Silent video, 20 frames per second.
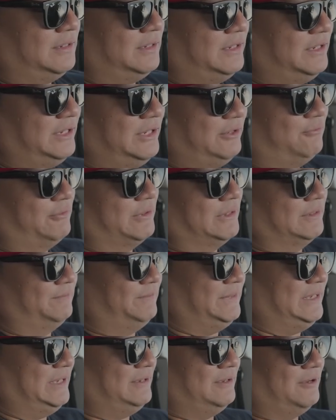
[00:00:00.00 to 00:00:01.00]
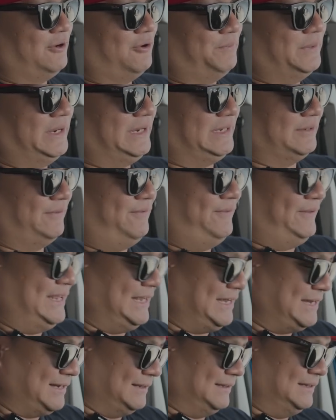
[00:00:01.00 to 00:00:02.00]
You will be opening the
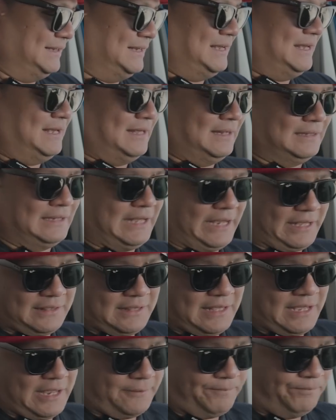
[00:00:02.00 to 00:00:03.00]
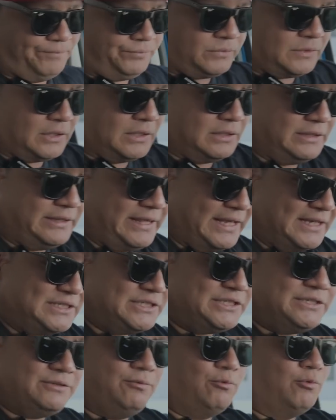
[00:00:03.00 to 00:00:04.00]
vehicle like that.
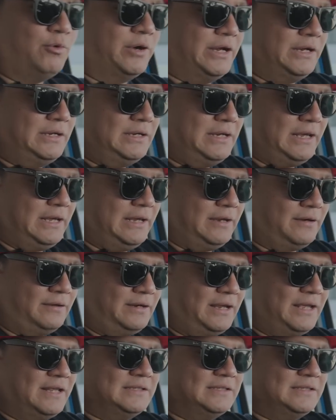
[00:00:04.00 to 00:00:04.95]
This one here,